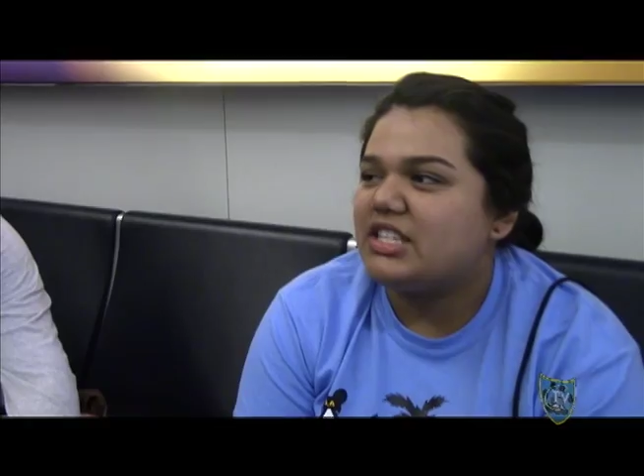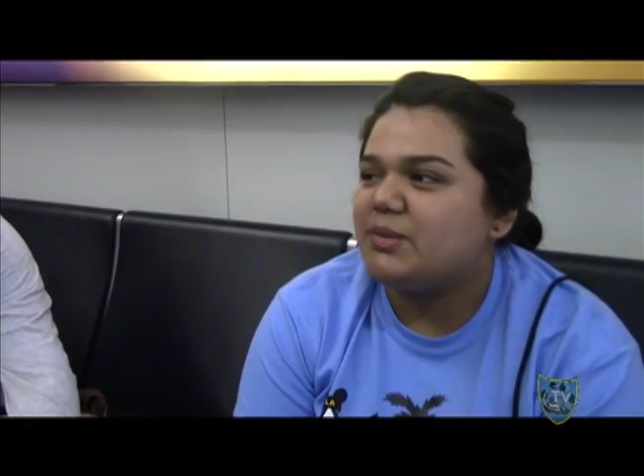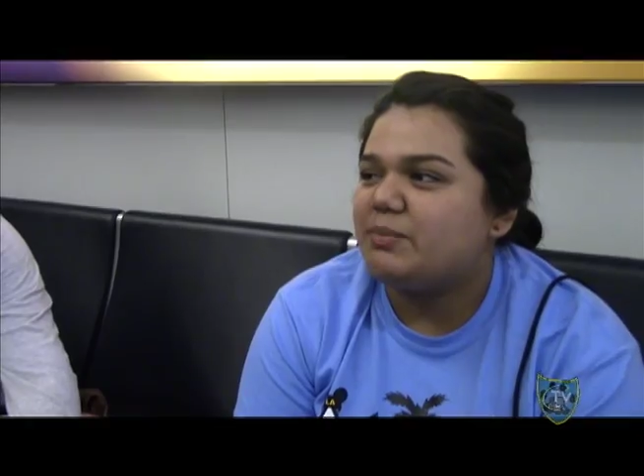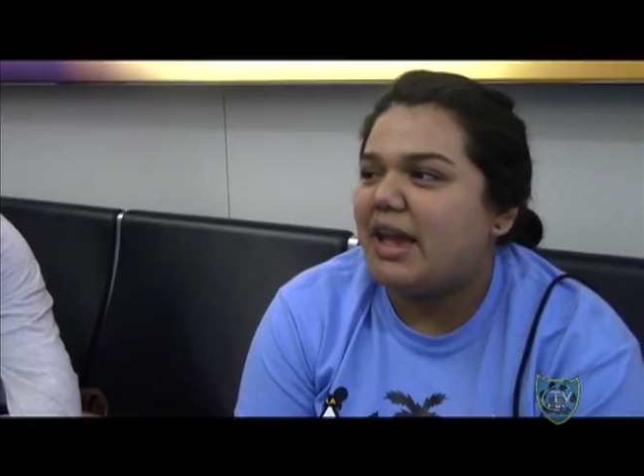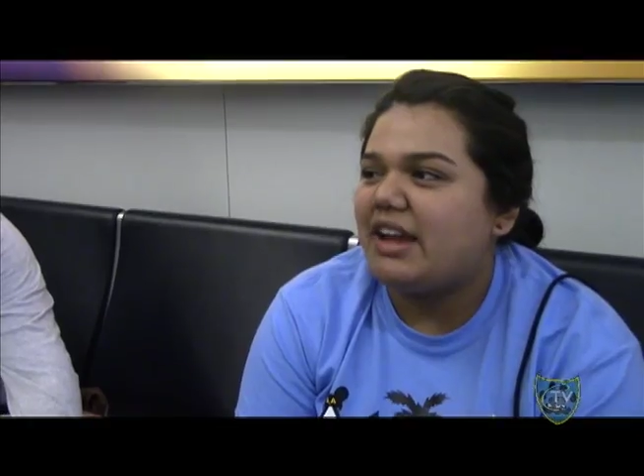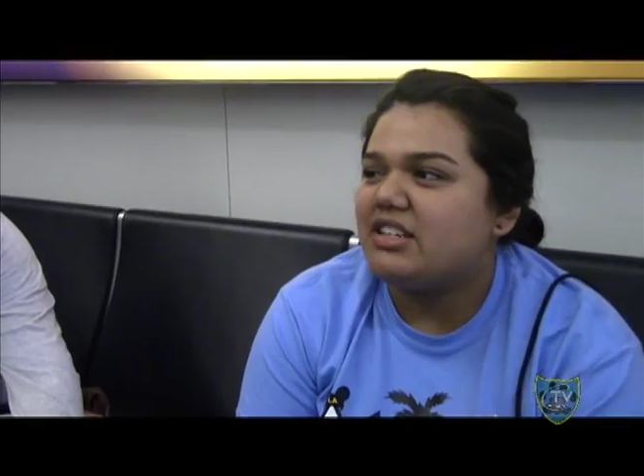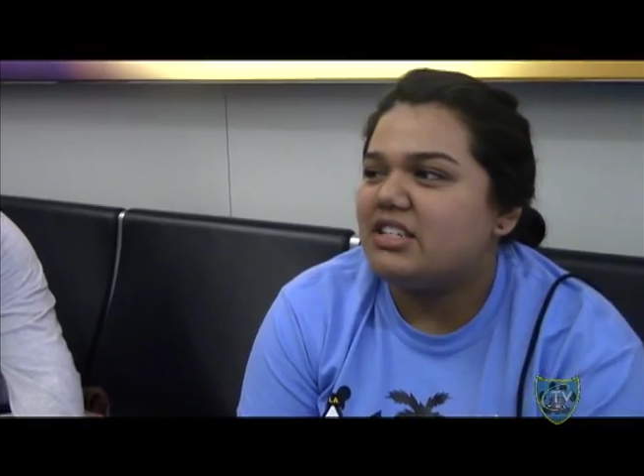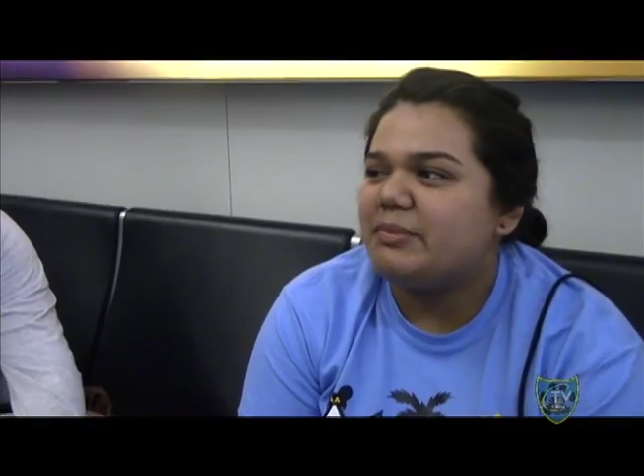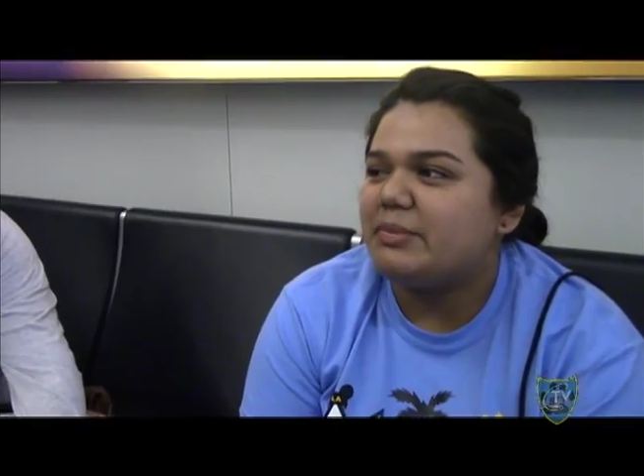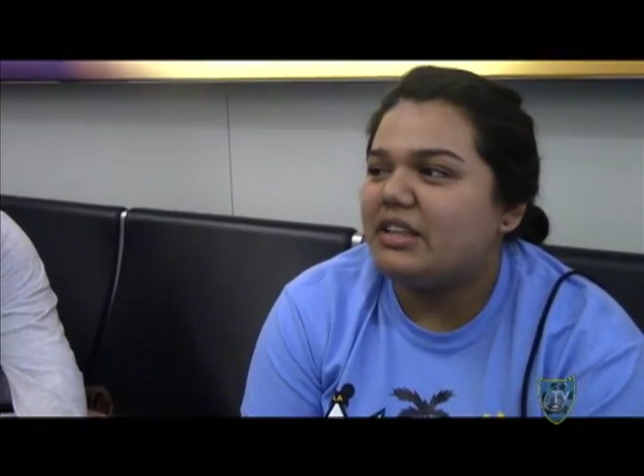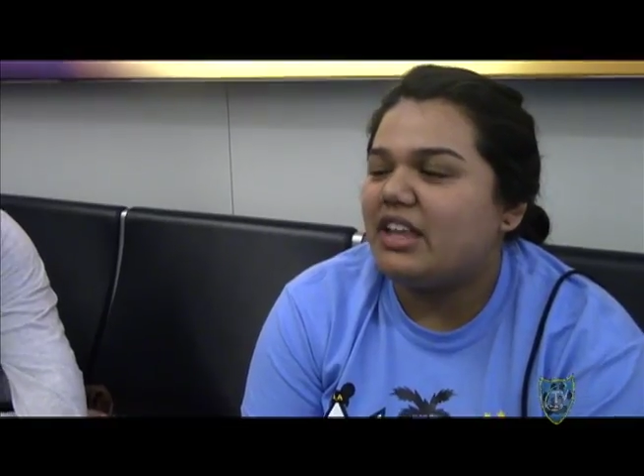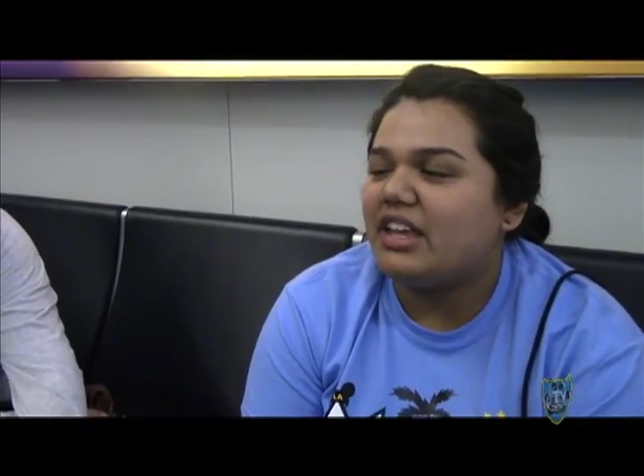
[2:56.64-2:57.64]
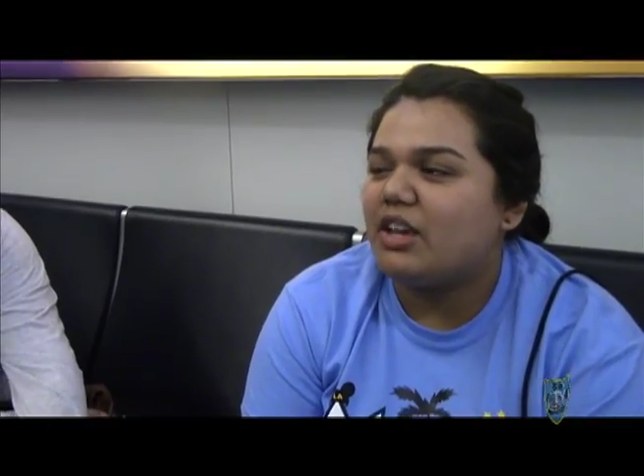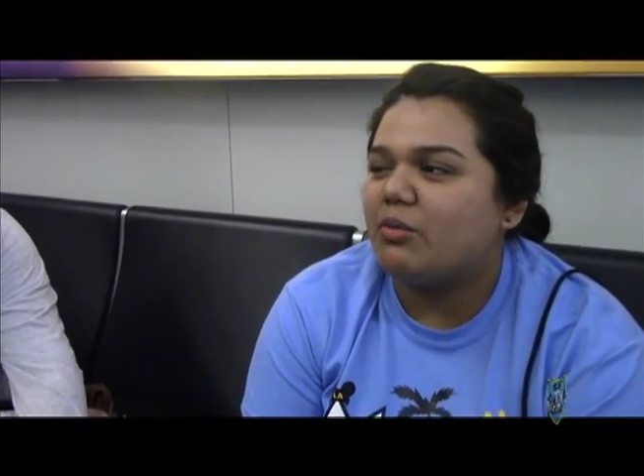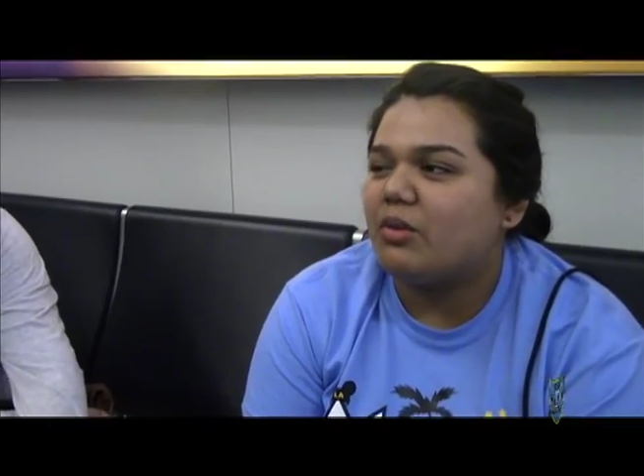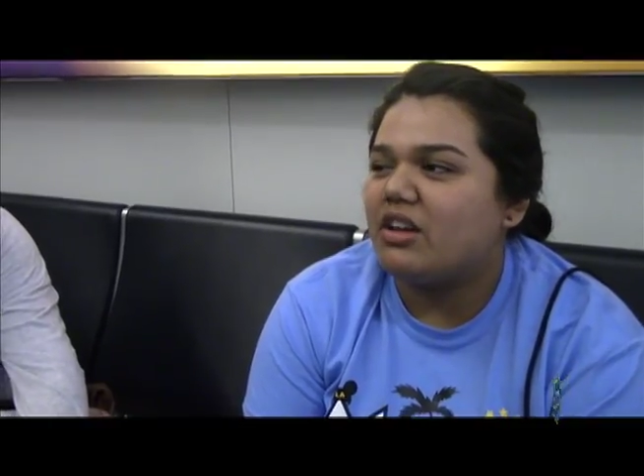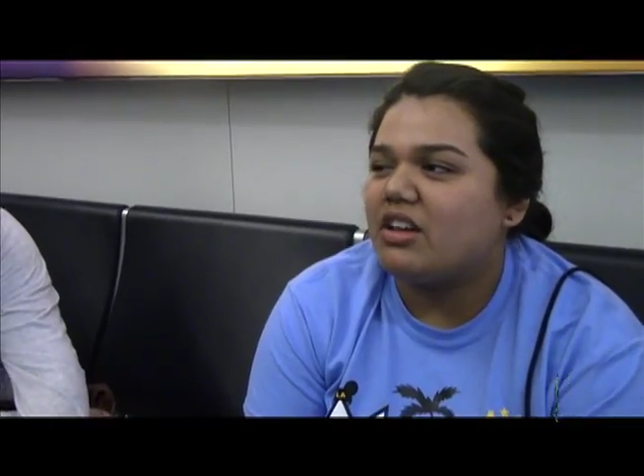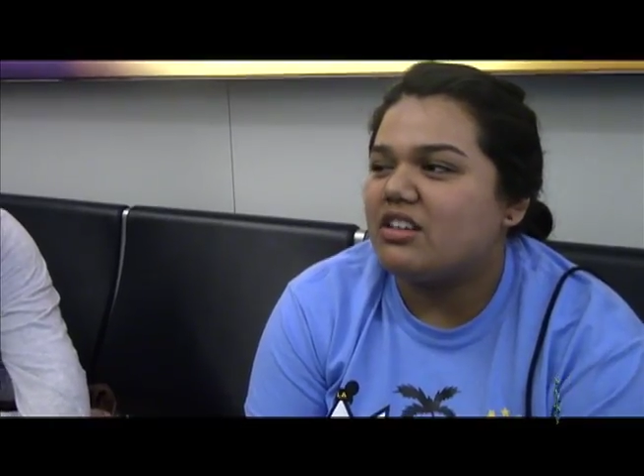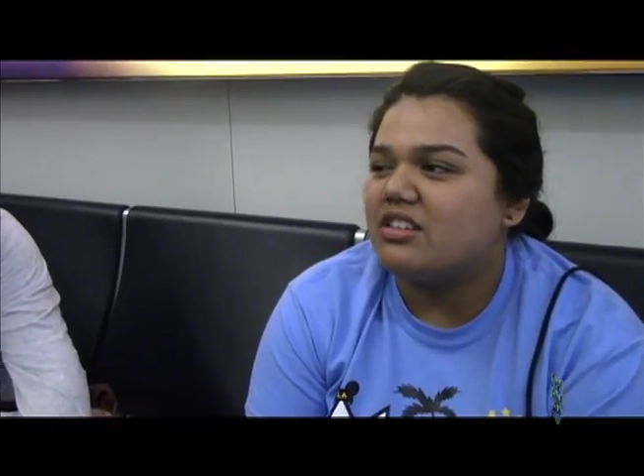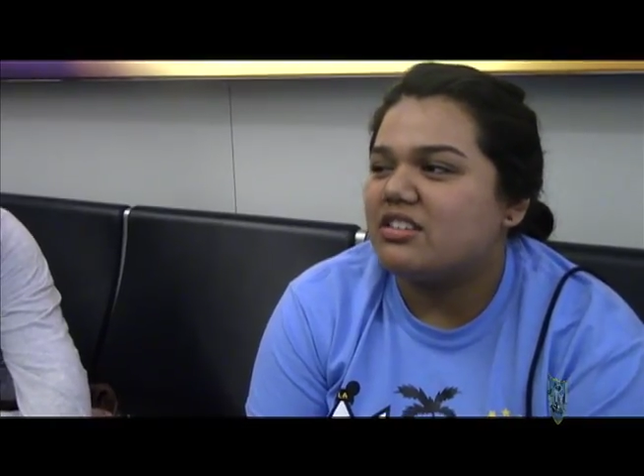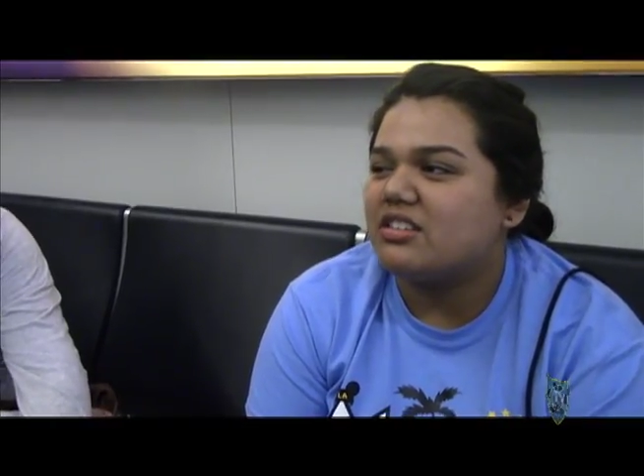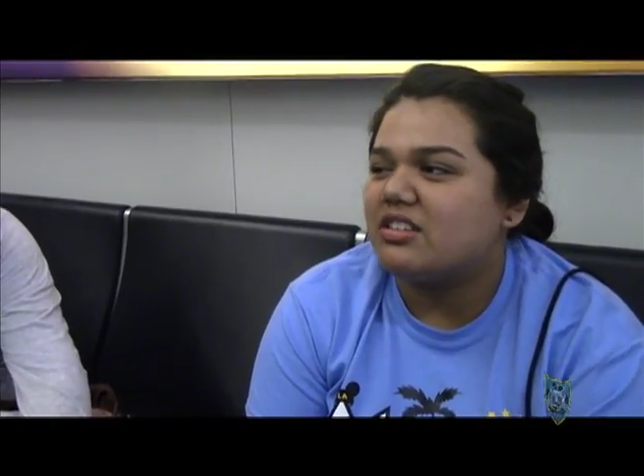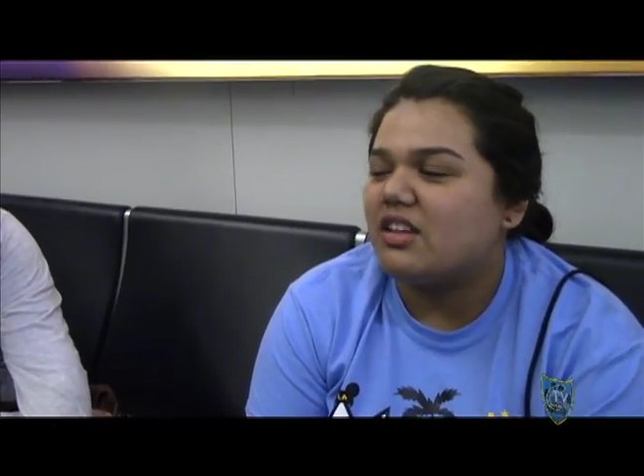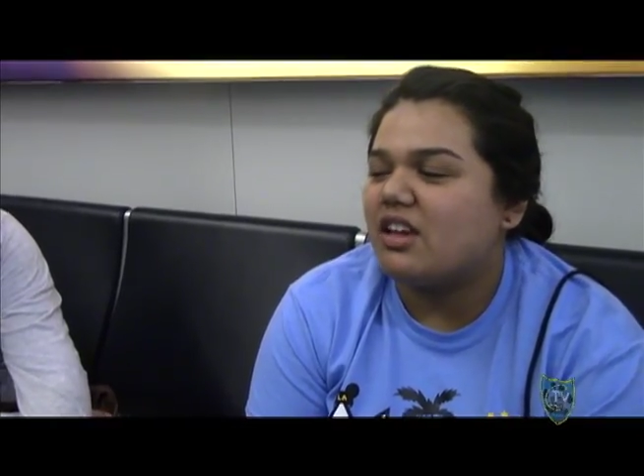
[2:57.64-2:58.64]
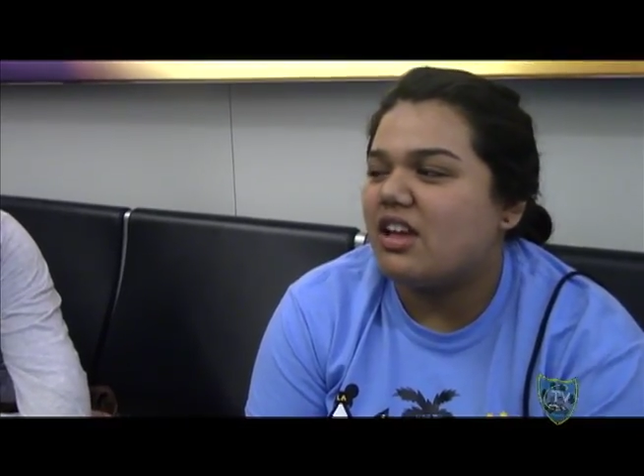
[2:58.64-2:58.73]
Expect it to be like it was